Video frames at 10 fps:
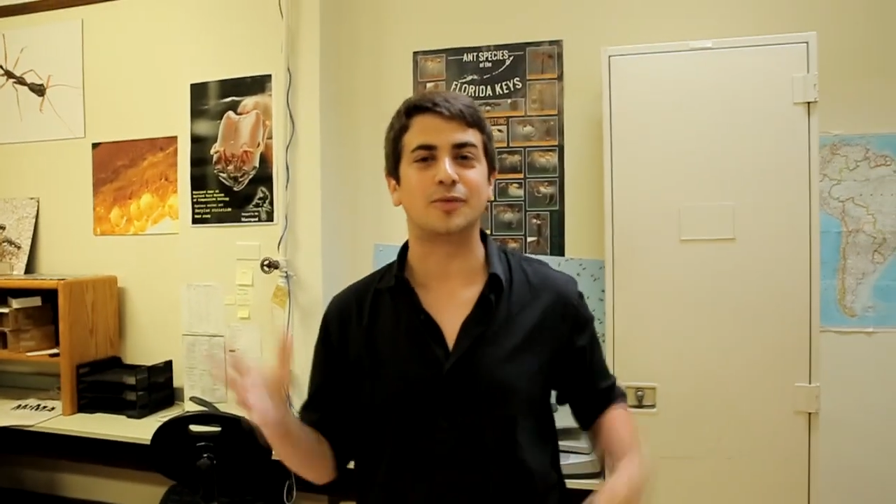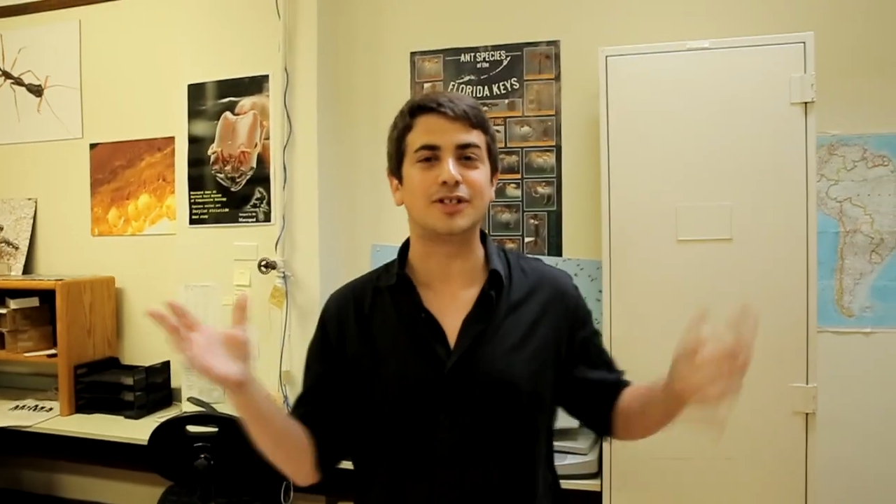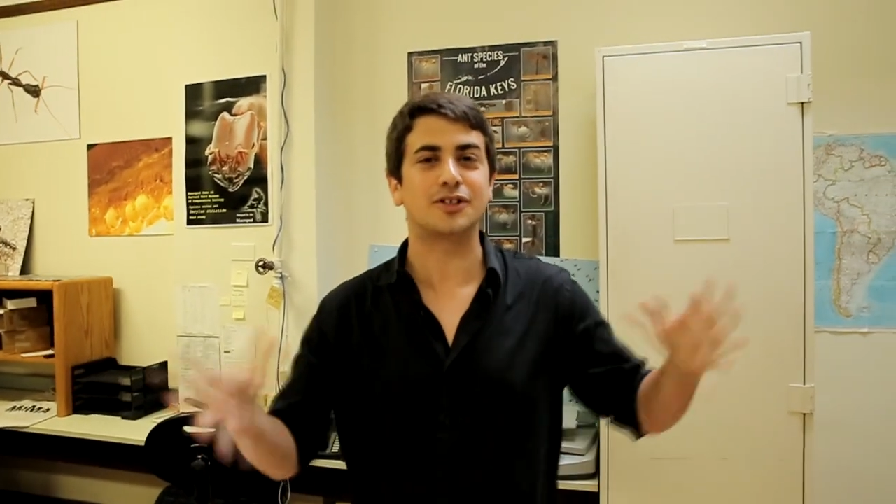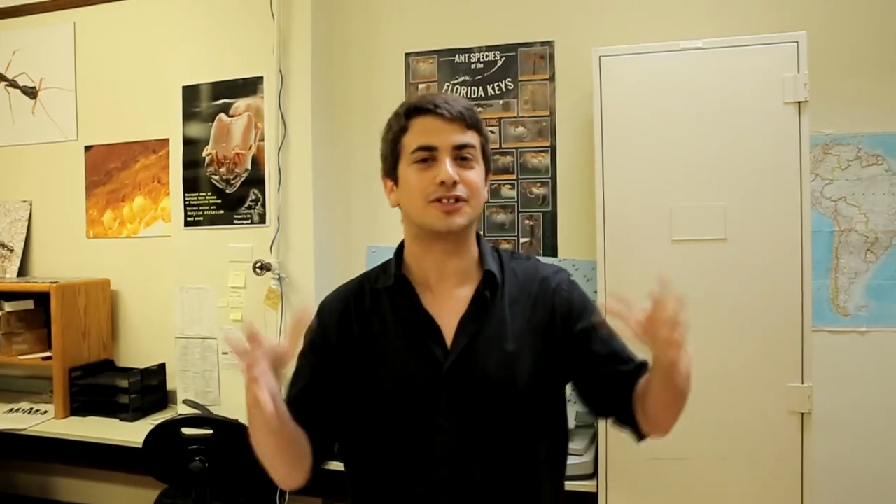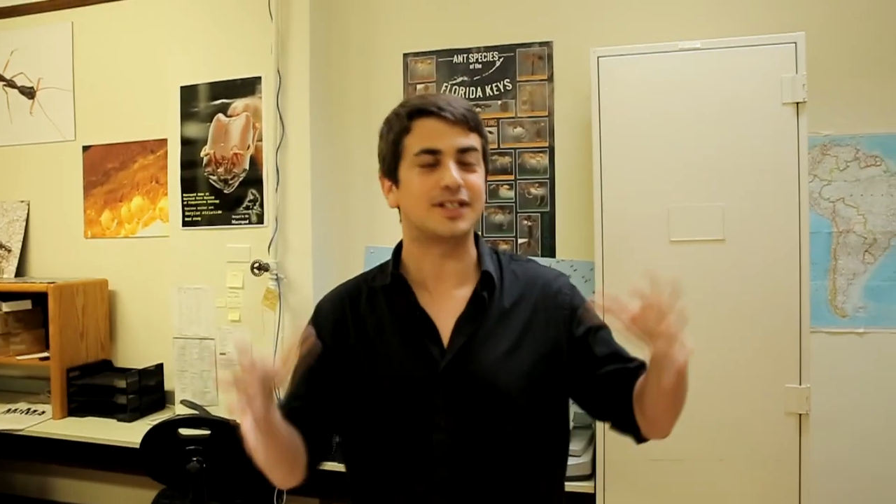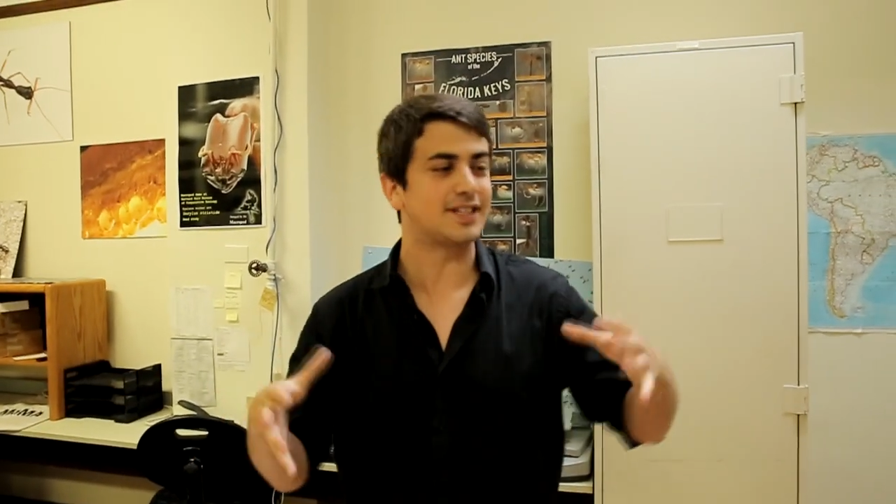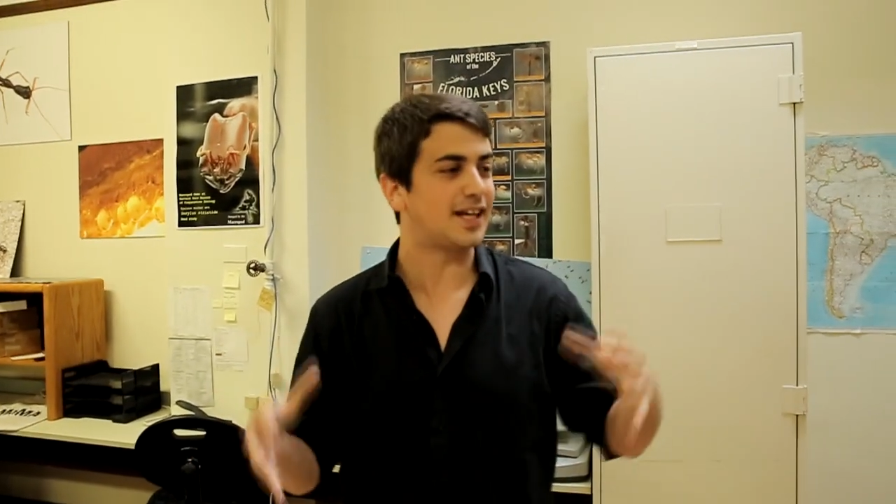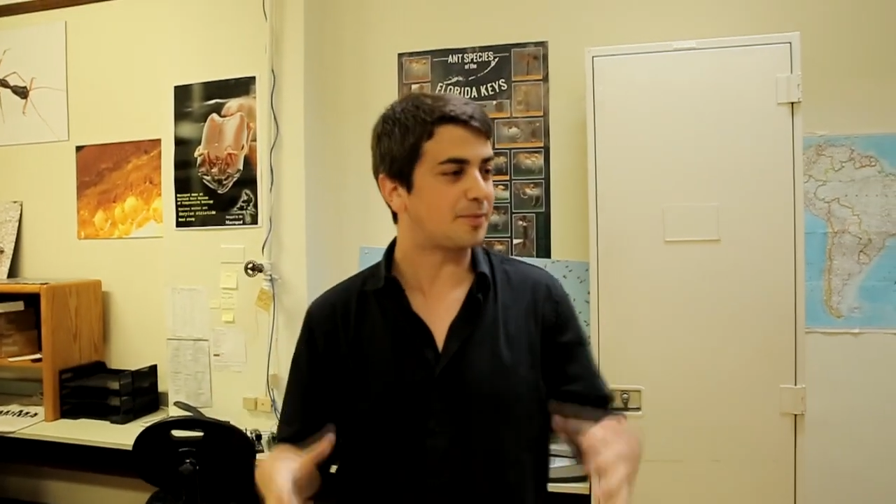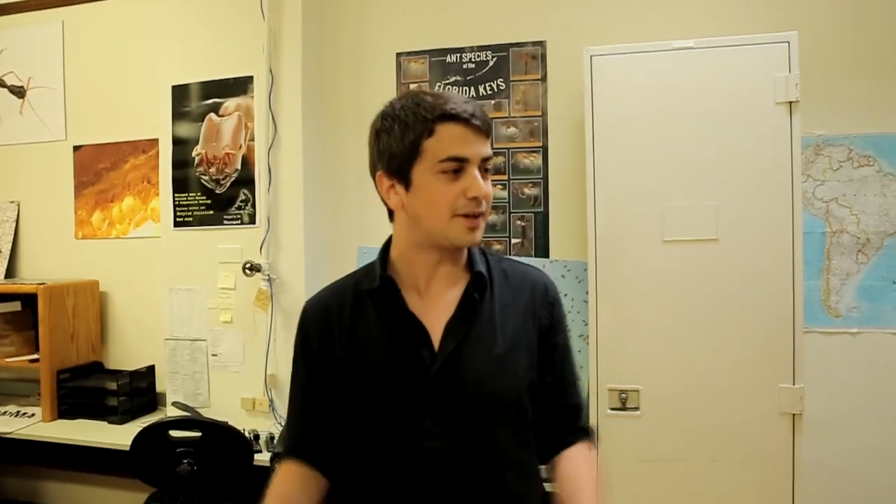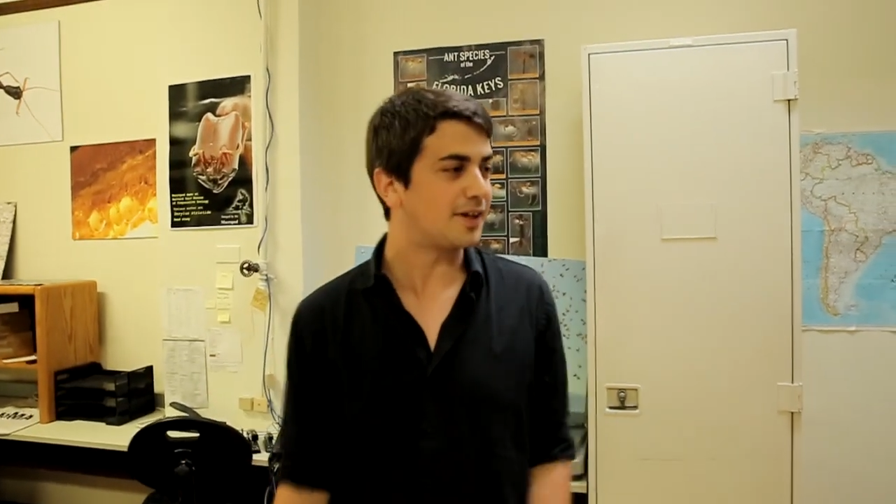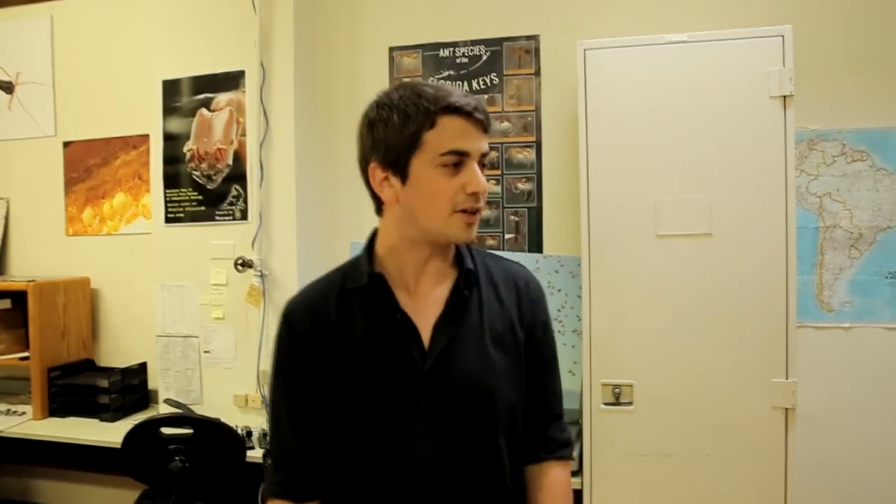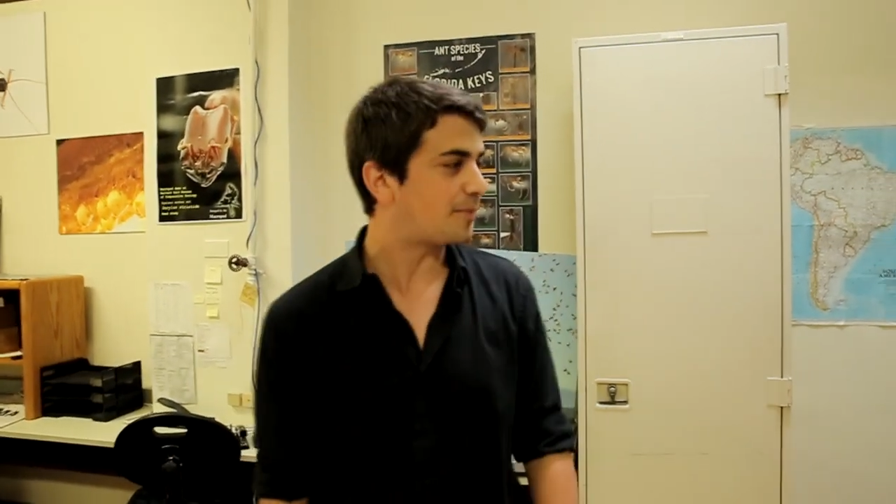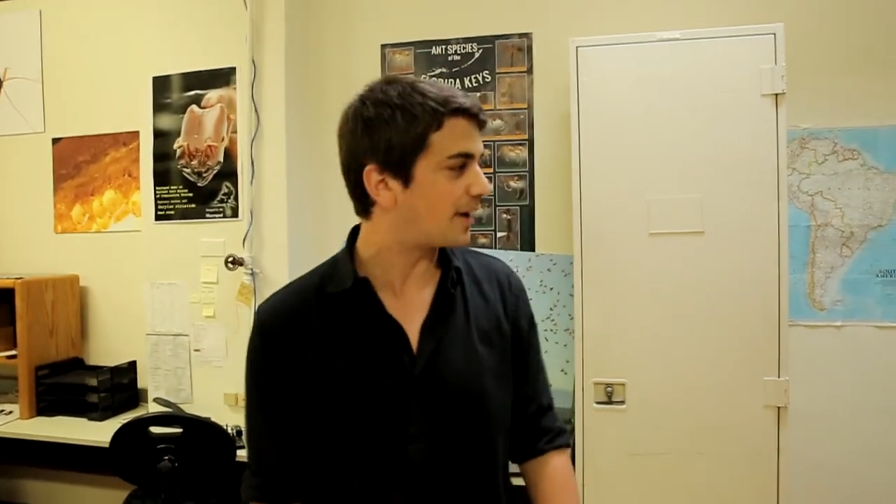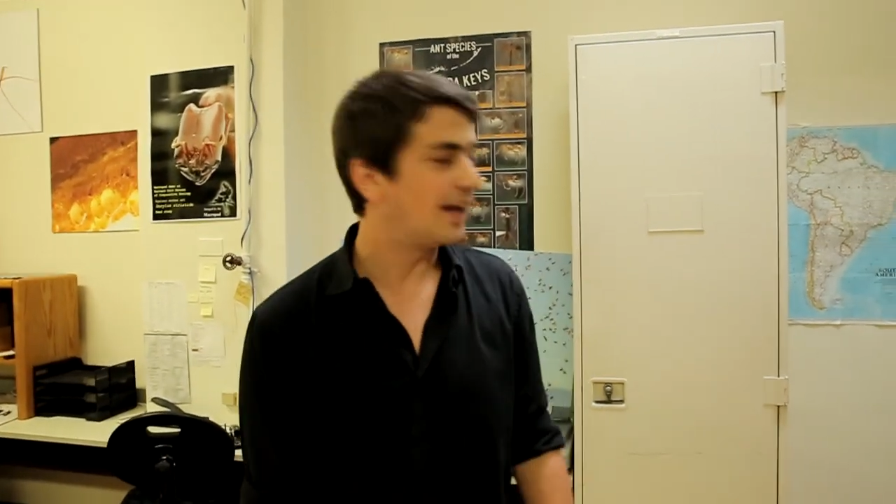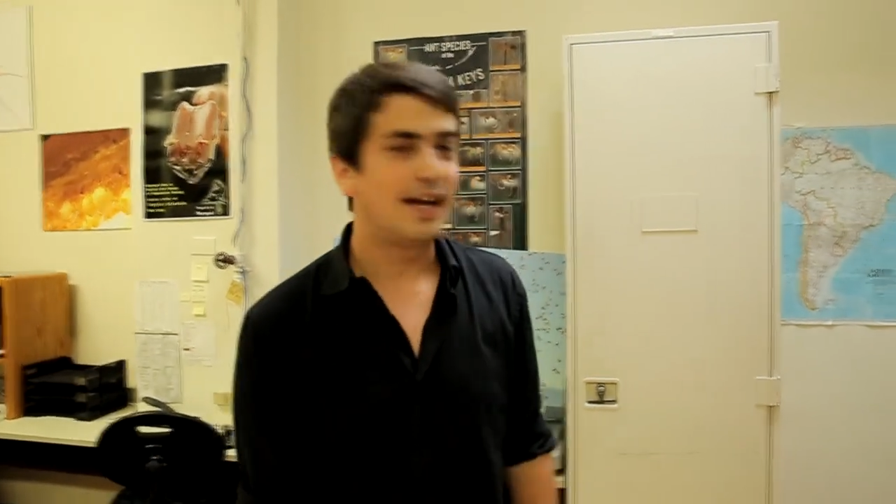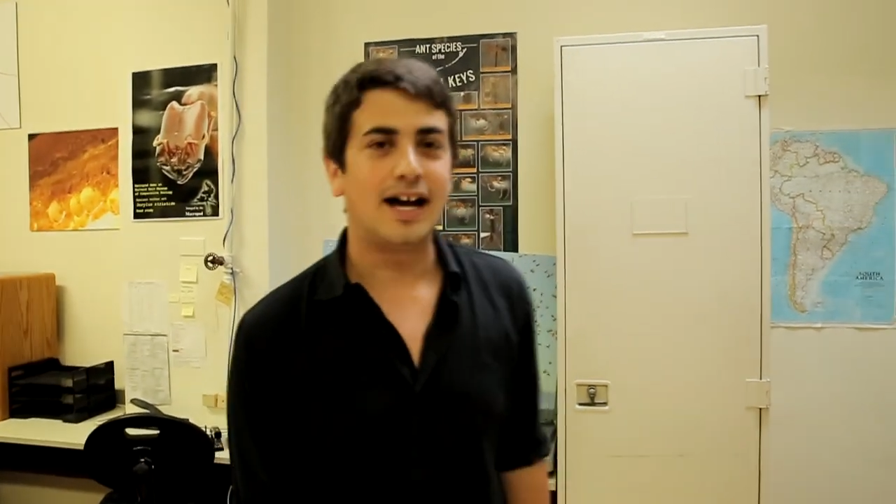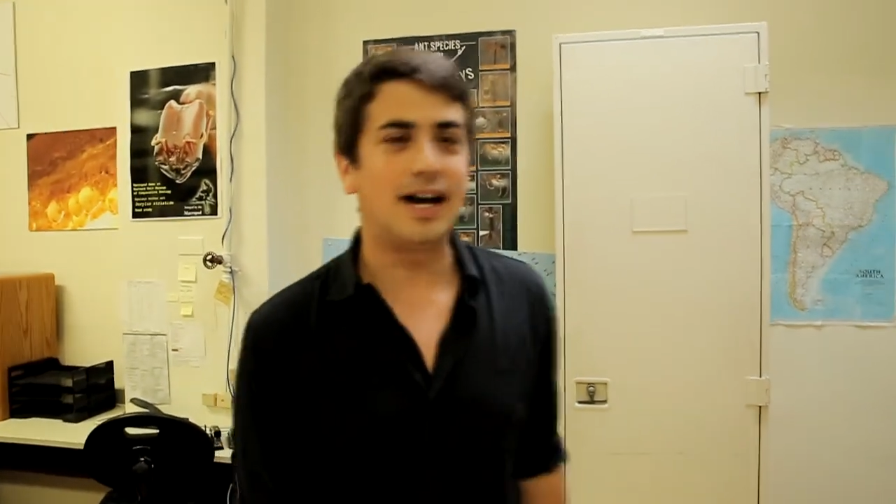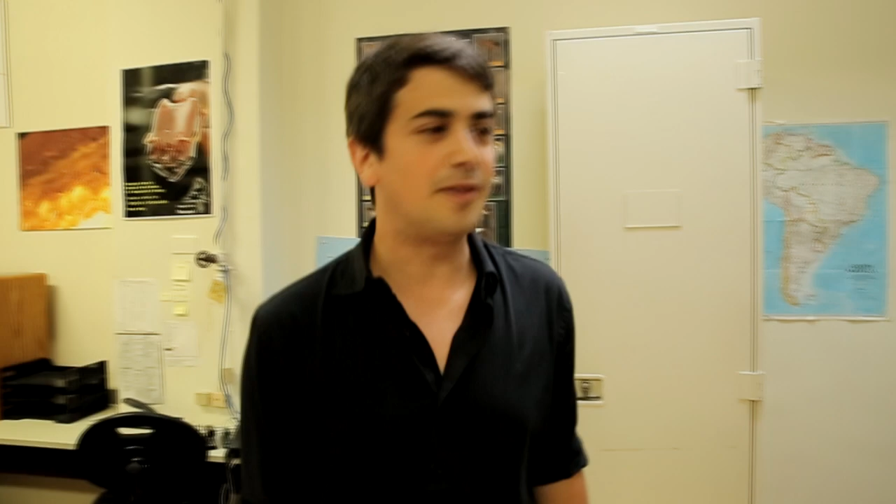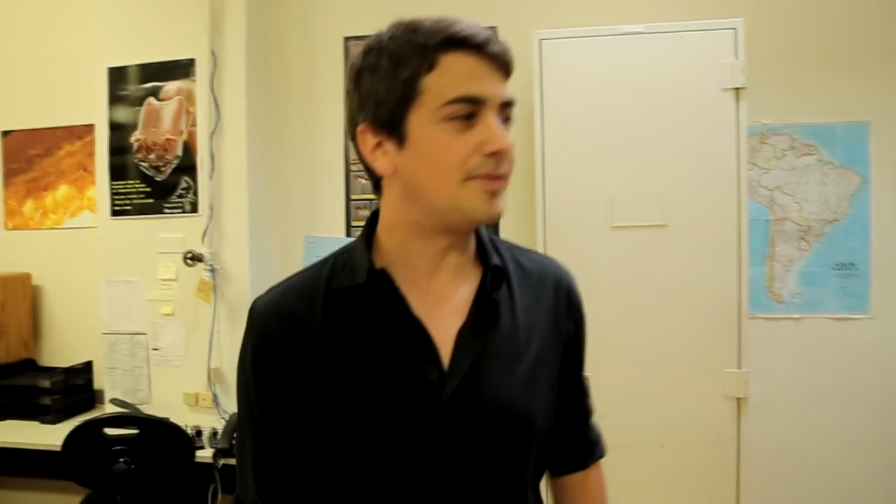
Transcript: research doesn't happen here. But, okay.